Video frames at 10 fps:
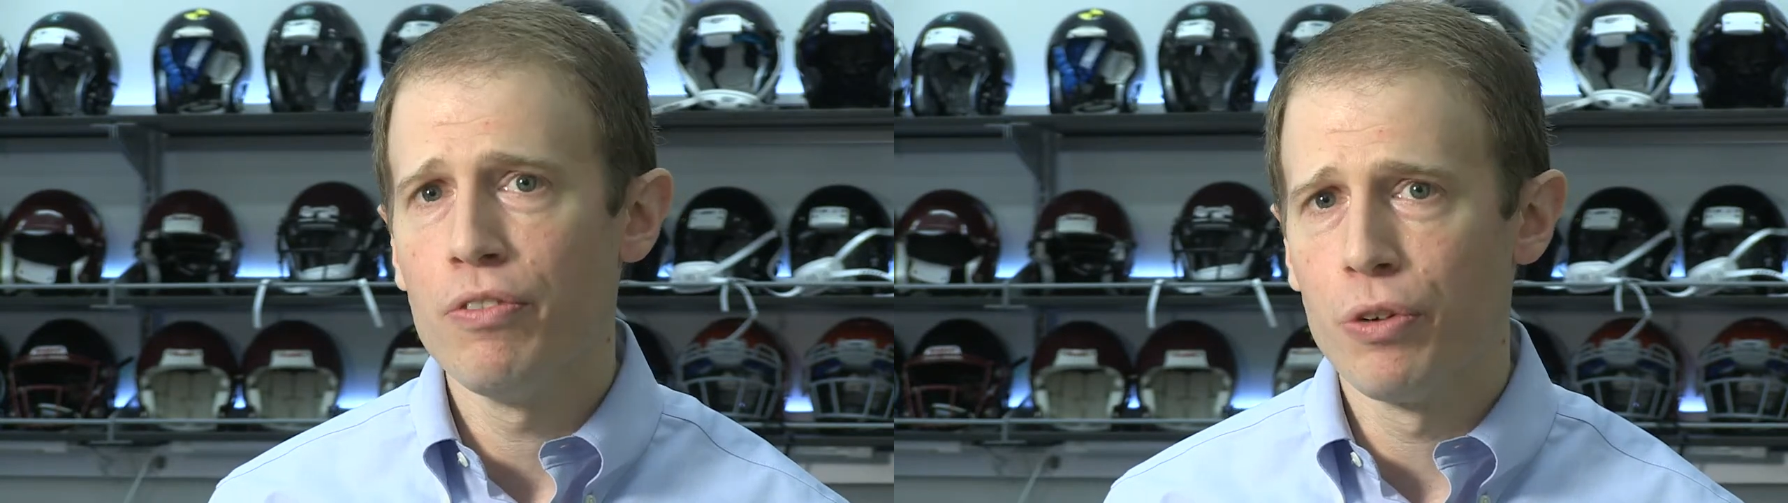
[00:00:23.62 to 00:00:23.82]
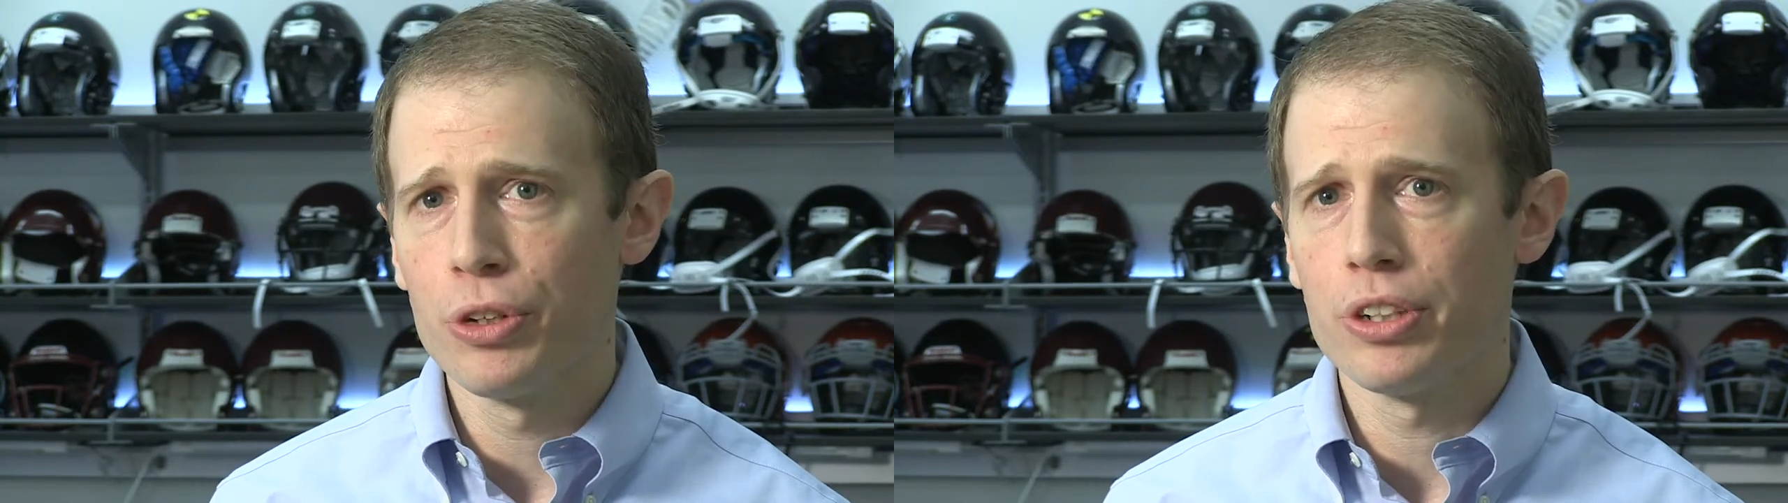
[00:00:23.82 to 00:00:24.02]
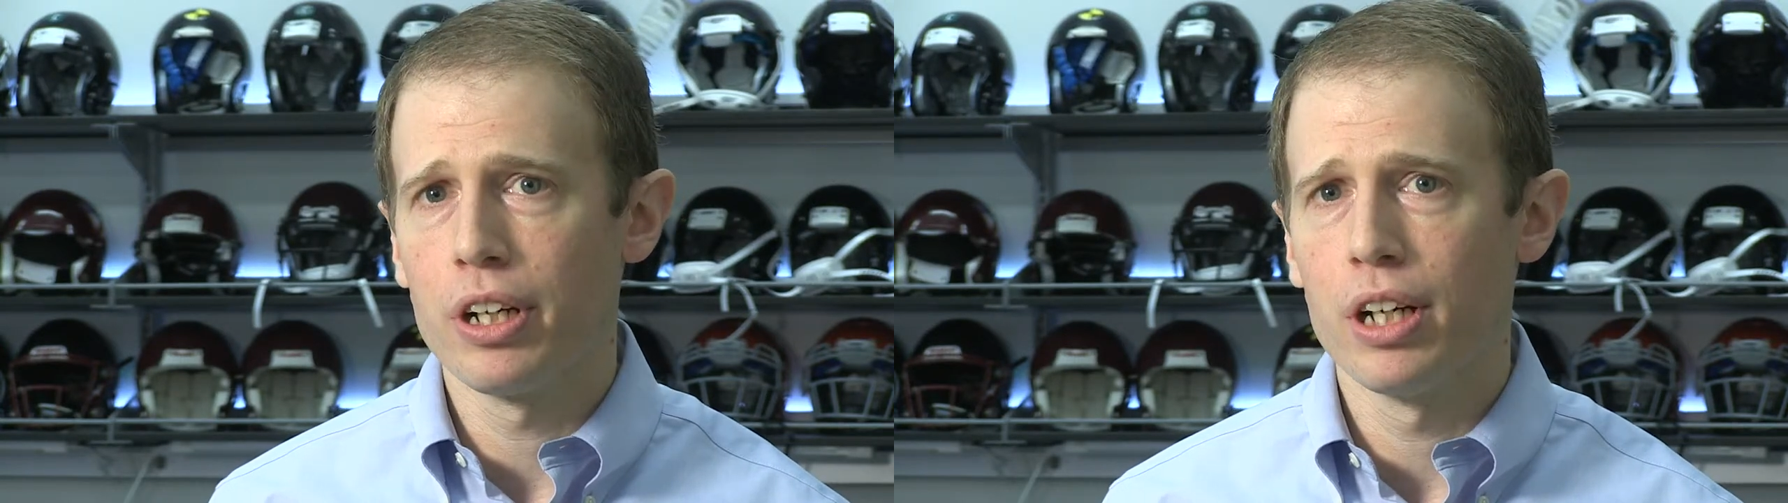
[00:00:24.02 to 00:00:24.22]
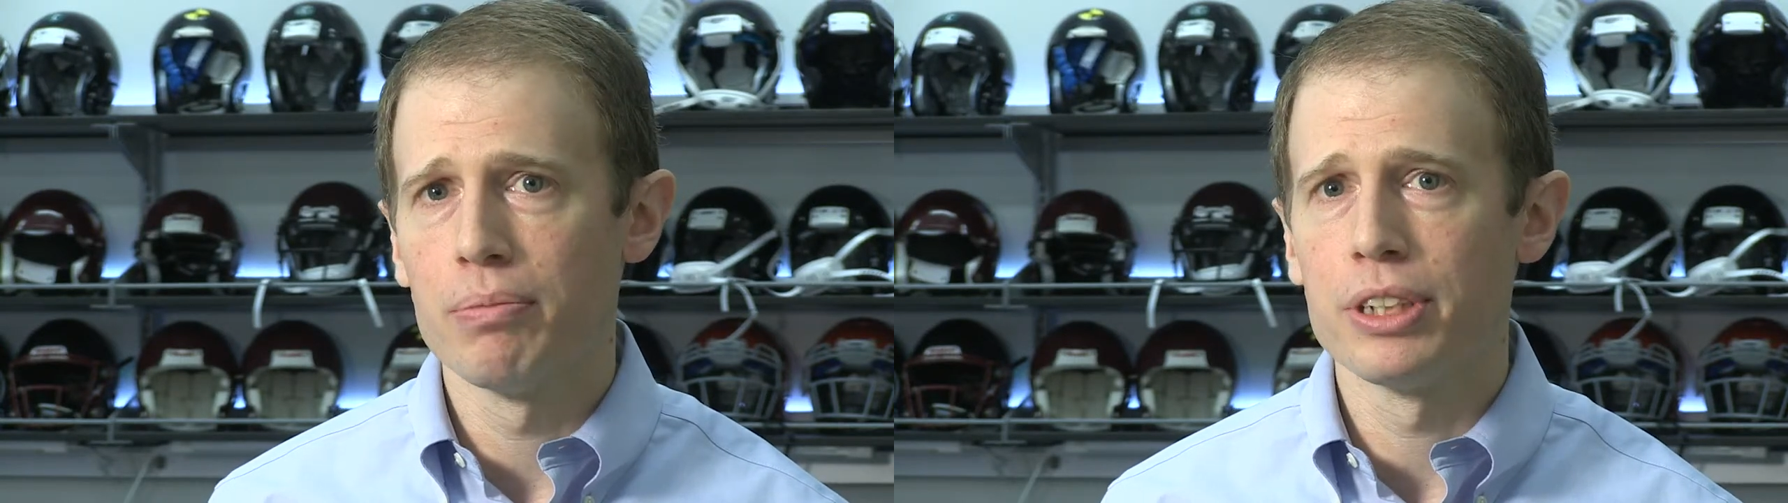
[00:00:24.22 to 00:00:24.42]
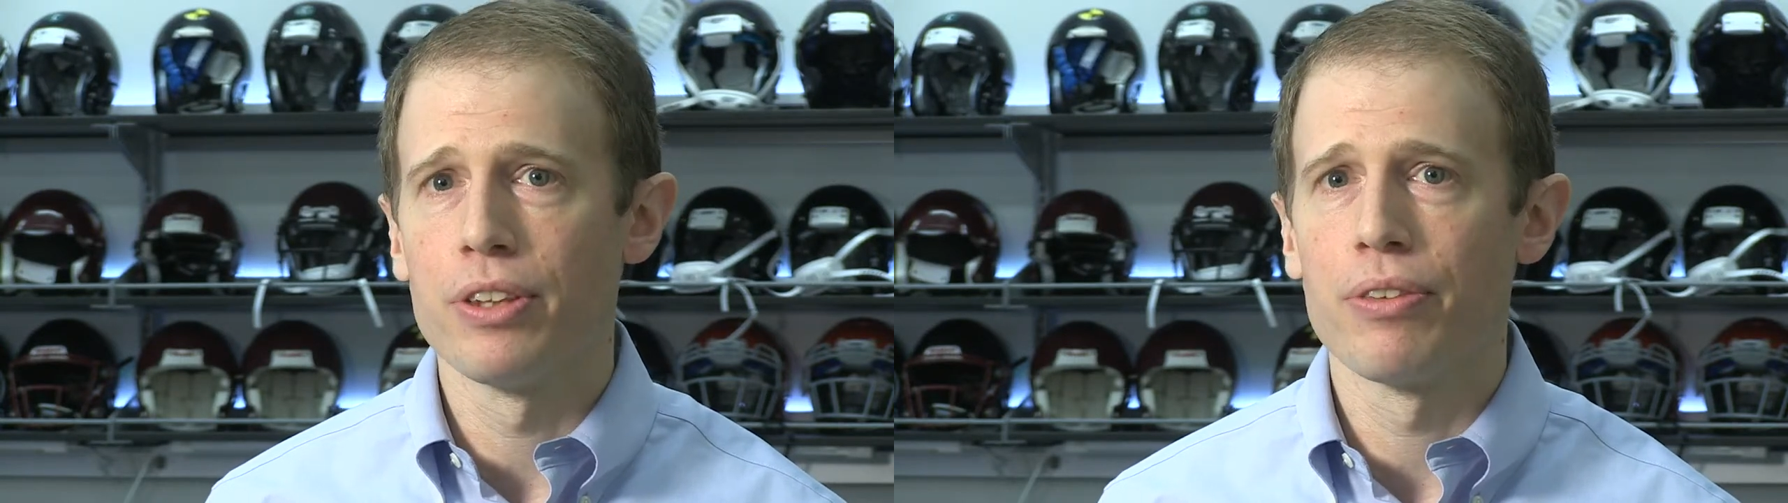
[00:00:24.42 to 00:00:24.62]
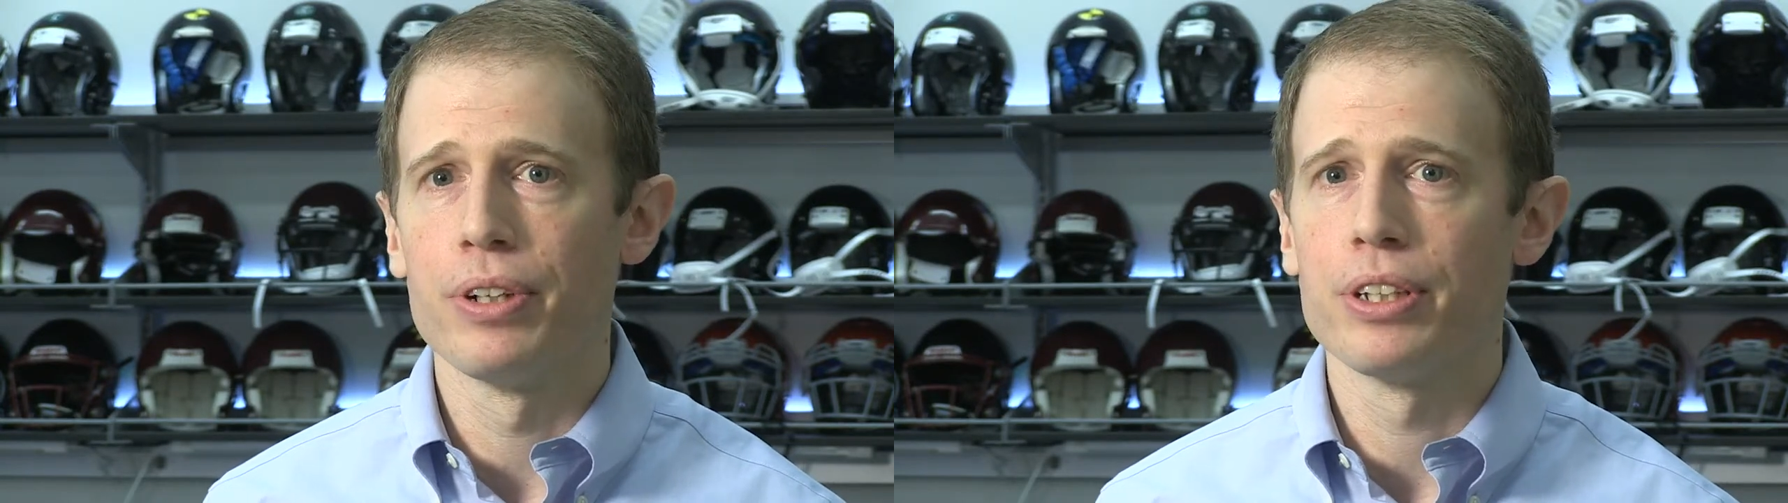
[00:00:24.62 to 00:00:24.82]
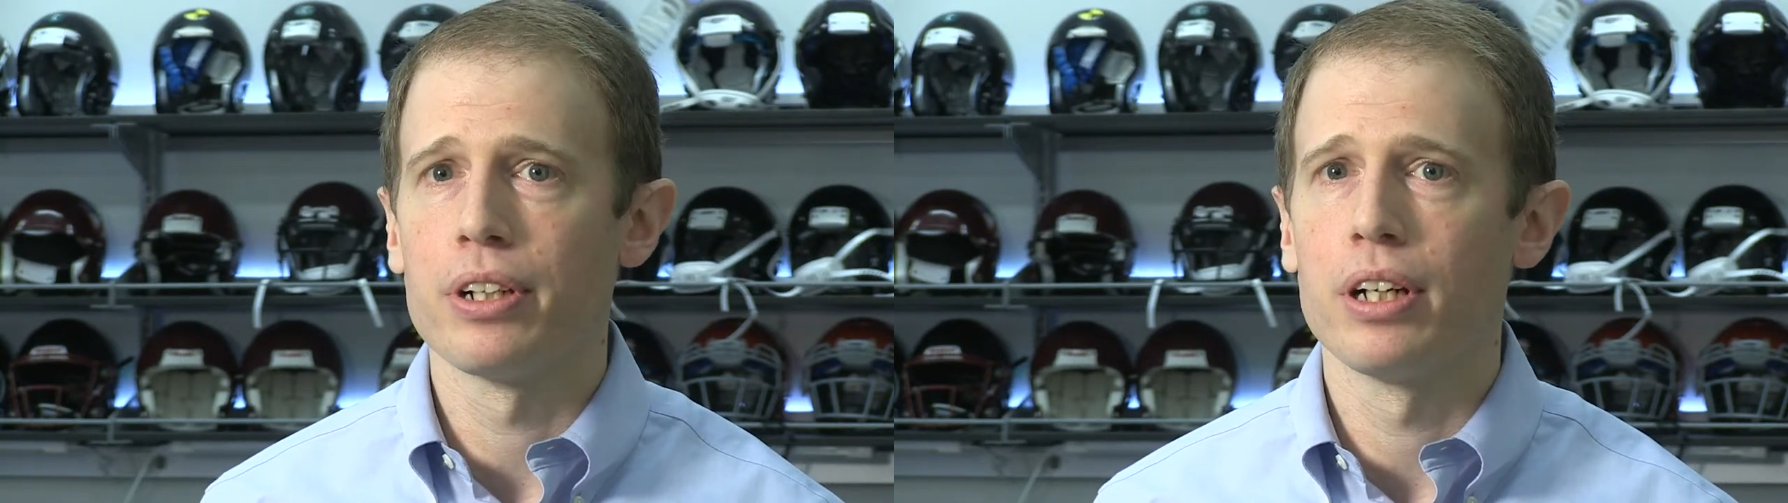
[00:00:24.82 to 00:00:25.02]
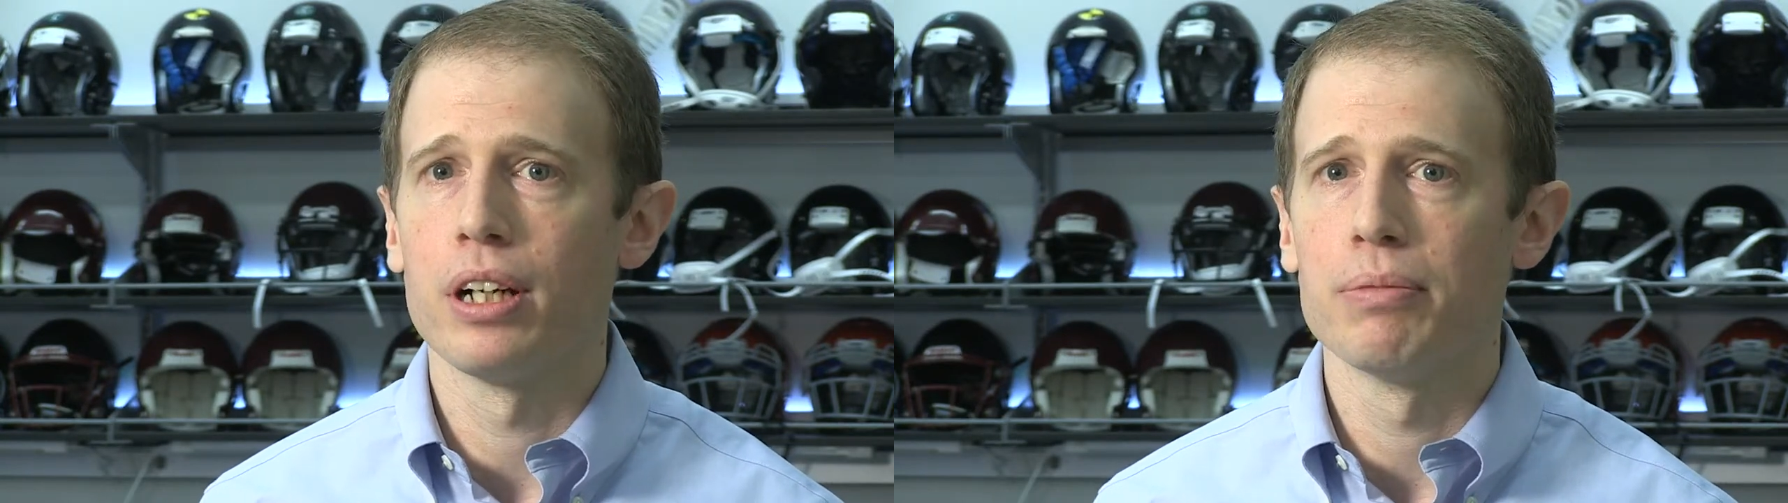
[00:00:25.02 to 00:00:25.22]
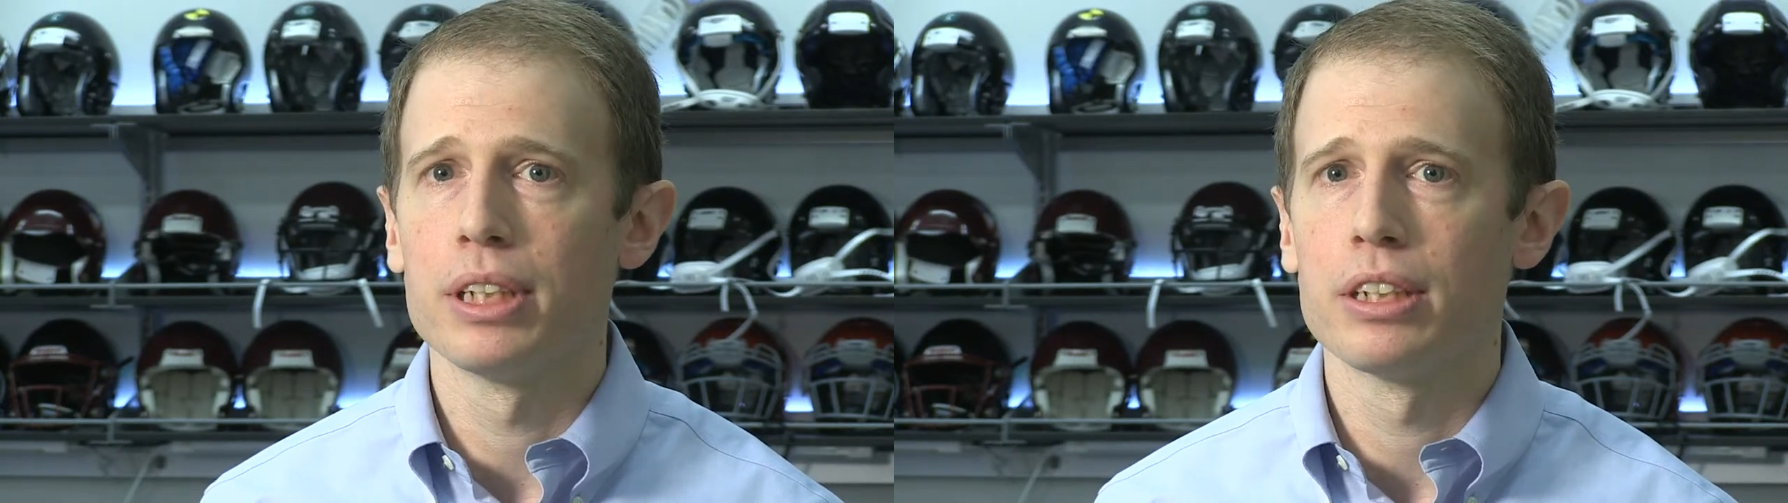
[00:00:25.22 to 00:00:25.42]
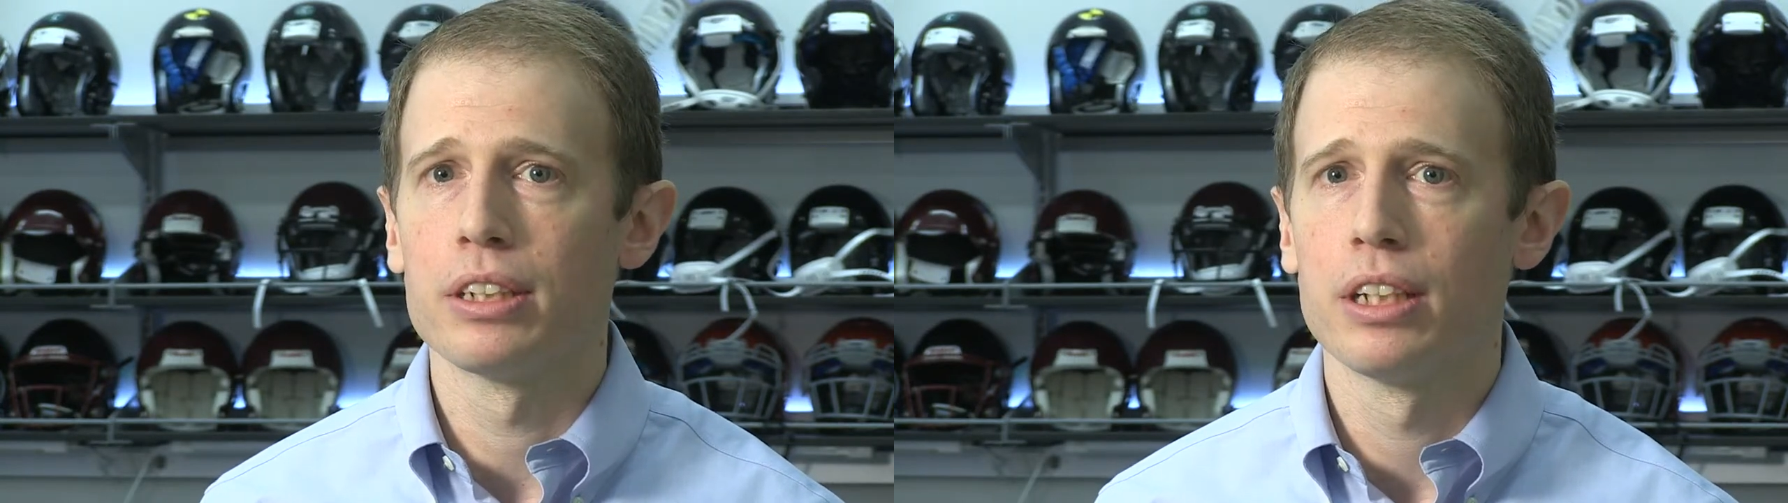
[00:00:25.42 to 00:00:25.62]
four-star helmets and three-star
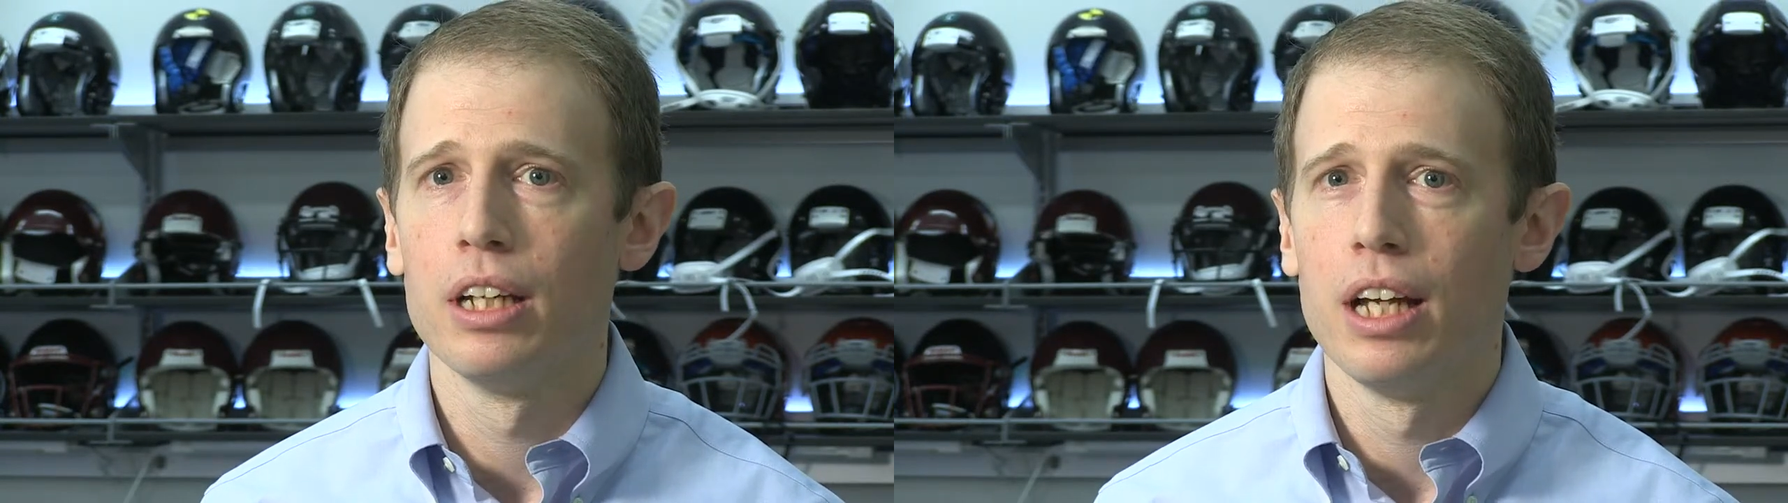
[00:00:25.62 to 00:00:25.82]
helmets